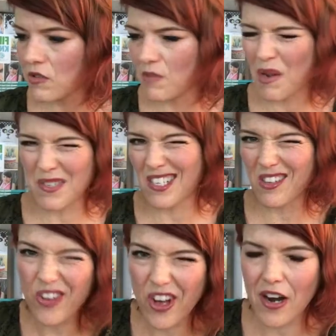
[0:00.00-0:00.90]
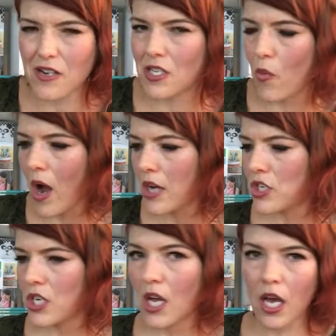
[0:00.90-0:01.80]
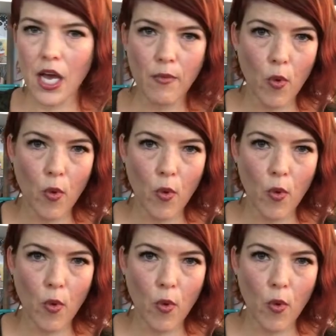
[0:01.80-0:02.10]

Sometimes it's a little hard to watch um,